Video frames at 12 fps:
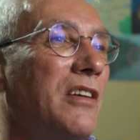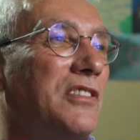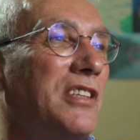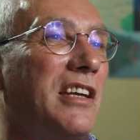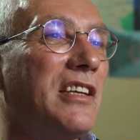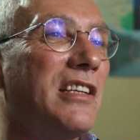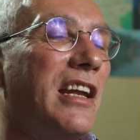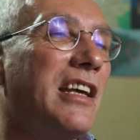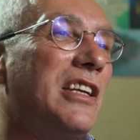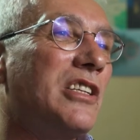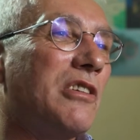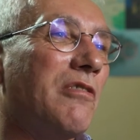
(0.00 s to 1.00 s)
days
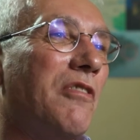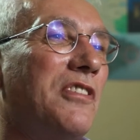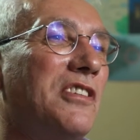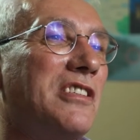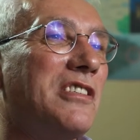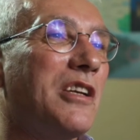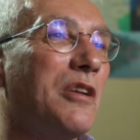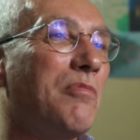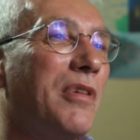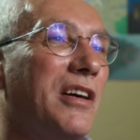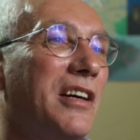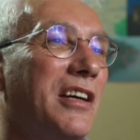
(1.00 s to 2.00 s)
later, are visited
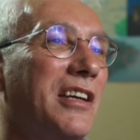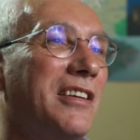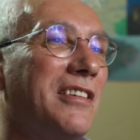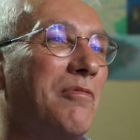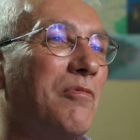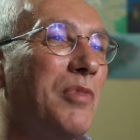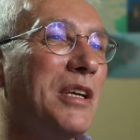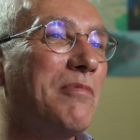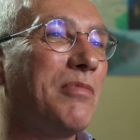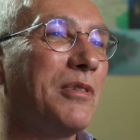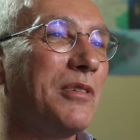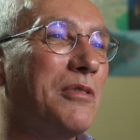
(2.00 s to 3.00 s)
by
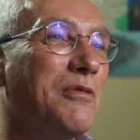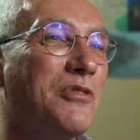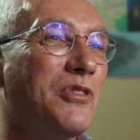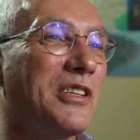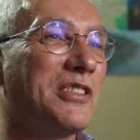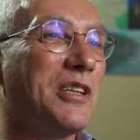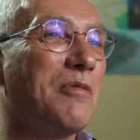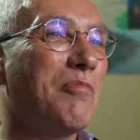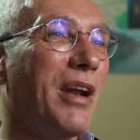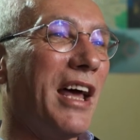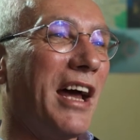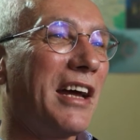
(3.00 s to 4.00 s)
people all dressed in
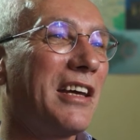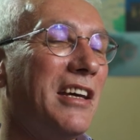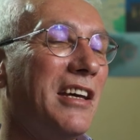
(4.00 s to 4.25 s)
black